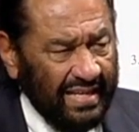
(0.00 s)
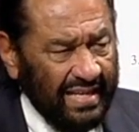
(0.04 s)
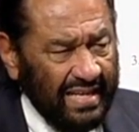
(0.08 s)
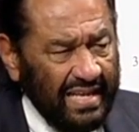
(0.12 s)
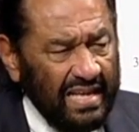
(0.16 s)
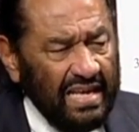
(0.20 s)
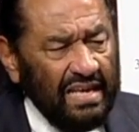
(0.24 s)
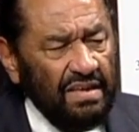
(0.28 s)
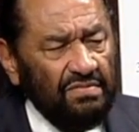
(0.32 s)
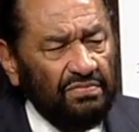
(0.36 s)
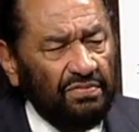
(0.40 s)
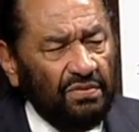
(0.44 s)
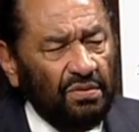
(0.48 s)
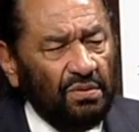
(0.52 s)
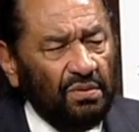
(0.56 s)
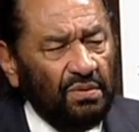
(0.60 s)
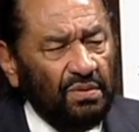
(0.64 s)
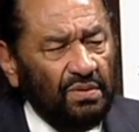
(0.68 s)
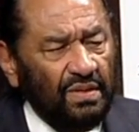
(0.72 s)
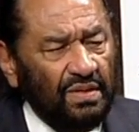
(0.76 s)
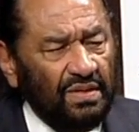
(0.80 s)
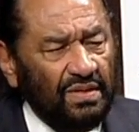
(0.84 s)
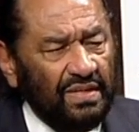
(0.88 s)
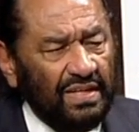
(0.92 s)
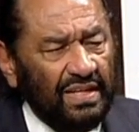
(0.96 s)
Evil
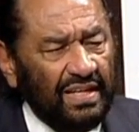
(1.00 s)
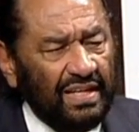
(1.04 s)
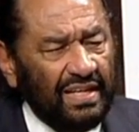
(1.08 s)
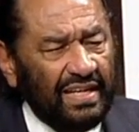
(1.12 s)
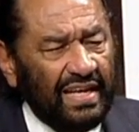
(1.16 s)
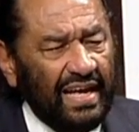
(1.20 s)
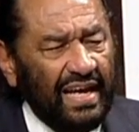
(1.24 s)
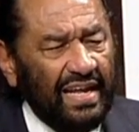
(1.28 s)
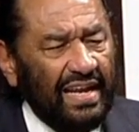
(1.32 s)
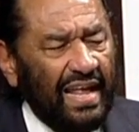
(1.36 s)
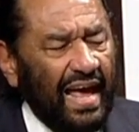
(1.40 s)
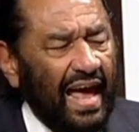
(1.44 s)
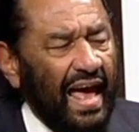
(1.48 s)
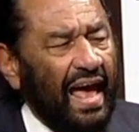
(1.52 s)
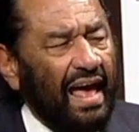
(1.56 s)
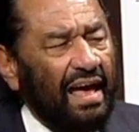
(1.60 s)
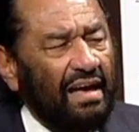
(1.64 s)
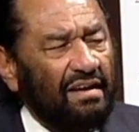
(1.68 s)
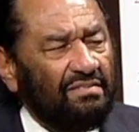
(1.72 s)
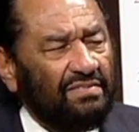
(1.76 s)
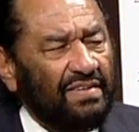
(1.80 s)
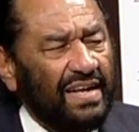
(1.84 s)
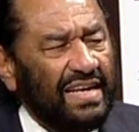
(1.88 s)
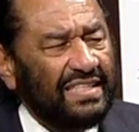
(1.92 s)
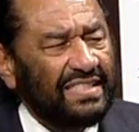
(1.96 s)
can
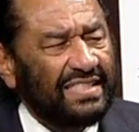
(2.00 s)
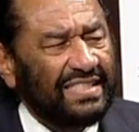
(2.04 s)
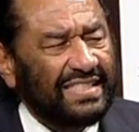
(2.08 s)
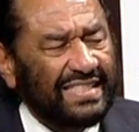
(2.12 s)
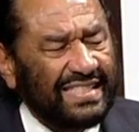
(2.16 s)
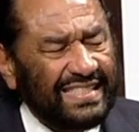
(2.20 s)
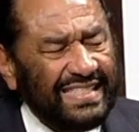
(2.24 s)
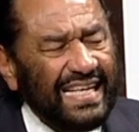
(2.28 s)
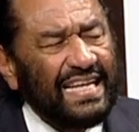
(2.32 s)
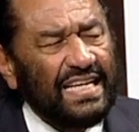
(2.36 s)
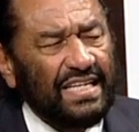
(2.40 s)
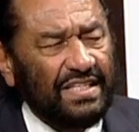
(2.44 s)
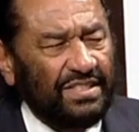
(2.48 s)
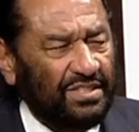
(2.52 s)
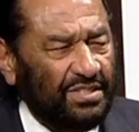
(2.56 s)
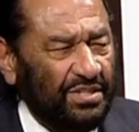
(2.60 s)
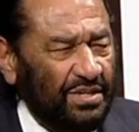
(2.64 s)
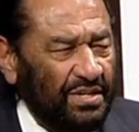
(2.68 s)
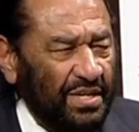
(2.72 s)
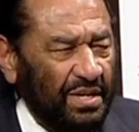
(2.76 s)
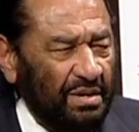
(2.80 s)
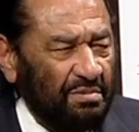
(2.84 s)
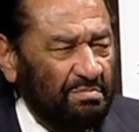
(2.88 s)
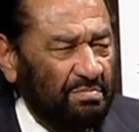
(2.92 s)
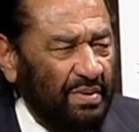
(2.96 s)
have a sinister
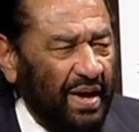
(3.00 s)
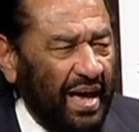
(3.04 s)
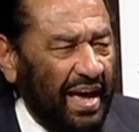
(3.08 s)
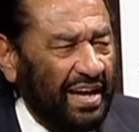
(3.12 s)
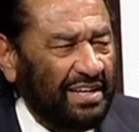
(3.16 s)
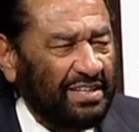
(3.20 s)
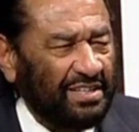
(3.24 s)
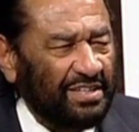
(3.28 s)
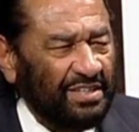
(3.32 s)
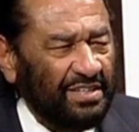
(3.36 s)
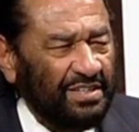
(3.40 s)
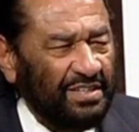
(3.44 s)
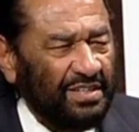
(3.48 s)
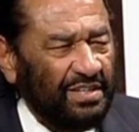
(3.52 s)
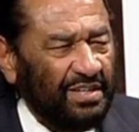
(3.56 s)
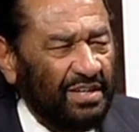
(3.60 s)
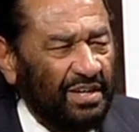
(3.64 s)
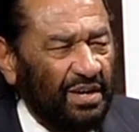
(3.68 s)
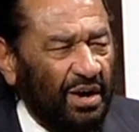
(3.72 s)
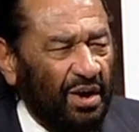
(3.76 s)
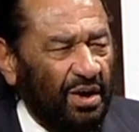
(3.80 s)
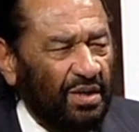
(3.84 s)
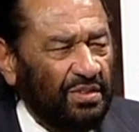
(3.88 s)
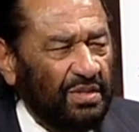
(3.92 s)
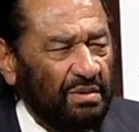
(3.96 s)
impact
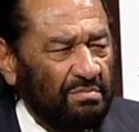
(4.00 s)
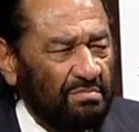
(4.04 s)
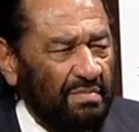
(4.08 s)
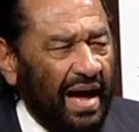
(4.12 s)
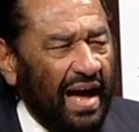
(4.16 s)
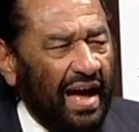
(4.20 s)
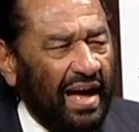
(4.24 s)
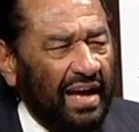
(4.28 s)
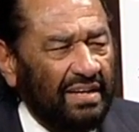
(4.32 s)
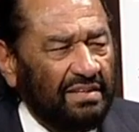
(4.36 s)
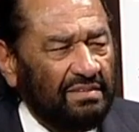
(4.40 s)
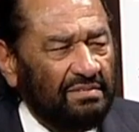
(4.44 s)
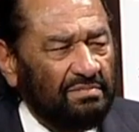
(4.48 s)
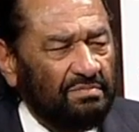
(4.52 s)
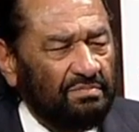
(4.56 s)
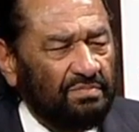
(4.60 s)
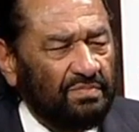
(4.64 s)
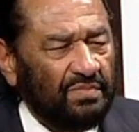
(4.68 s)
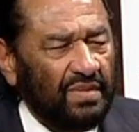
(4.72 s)
on the mind.